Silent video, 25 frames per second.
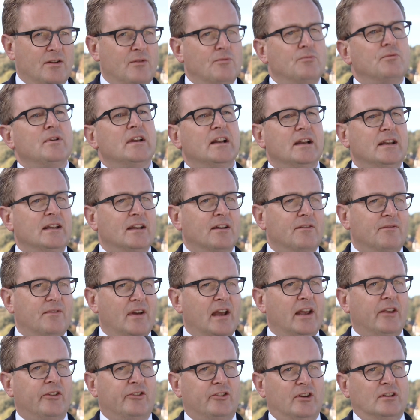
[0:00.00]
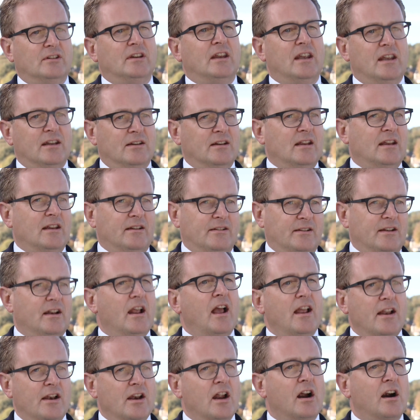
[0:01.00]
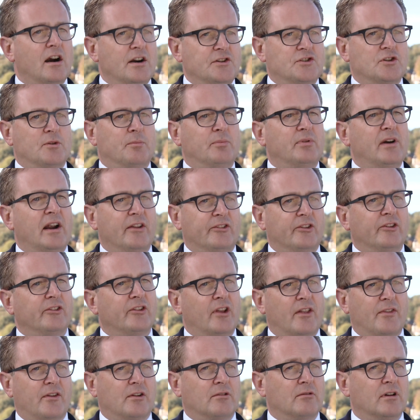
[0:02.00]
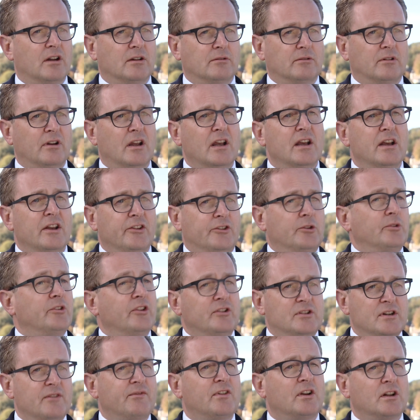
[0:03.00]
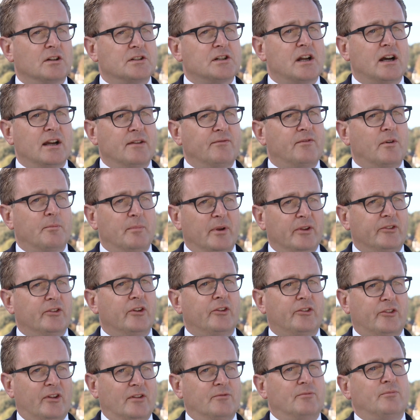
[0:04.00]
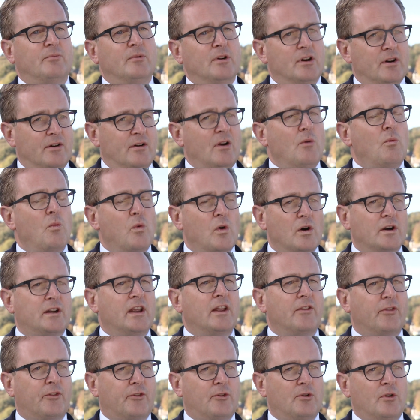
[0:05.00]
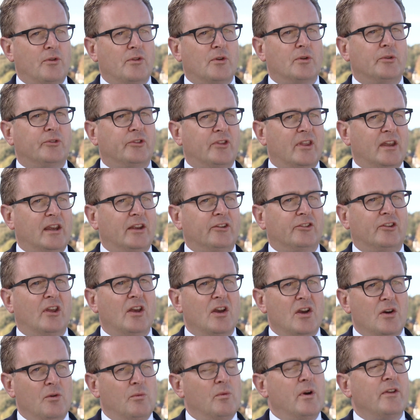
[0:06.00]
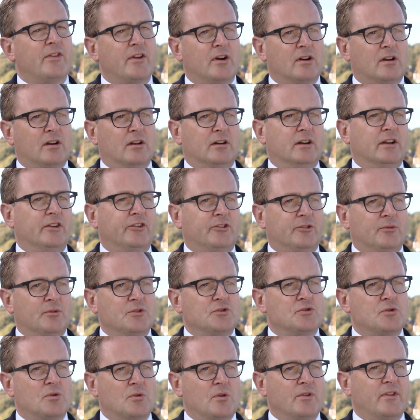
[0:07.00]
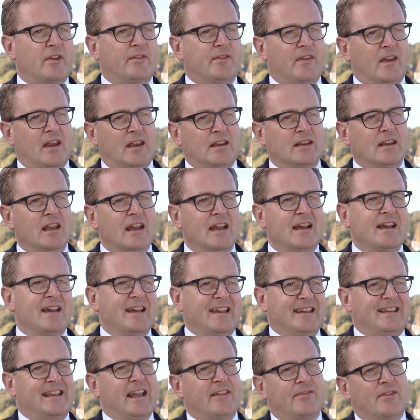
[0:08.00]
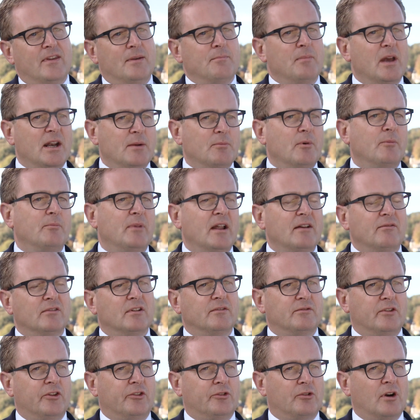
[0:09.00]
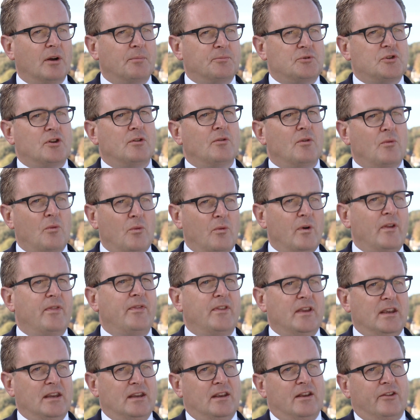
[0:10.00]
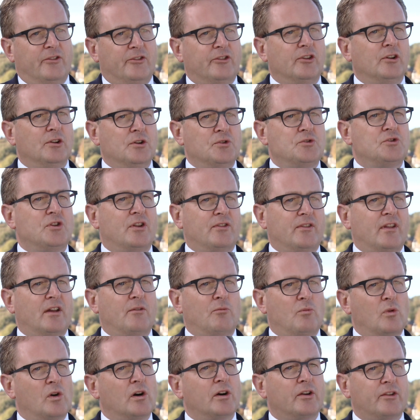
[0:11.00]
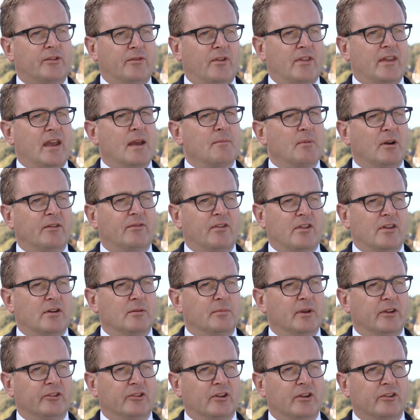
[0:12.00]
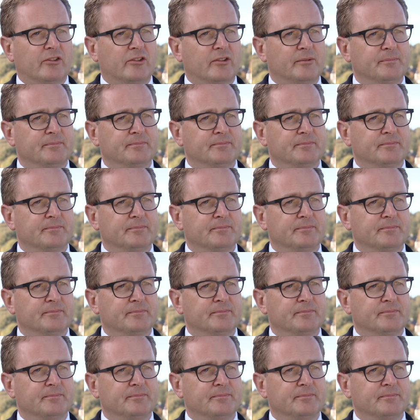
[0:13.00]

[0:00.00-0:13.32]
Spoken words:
really invest in a larger presence on the ground. So it's a difficult time for business, and we're working through those things with our clients to ensure that they get the minimum level of disruption with the solution that works for them and for their business.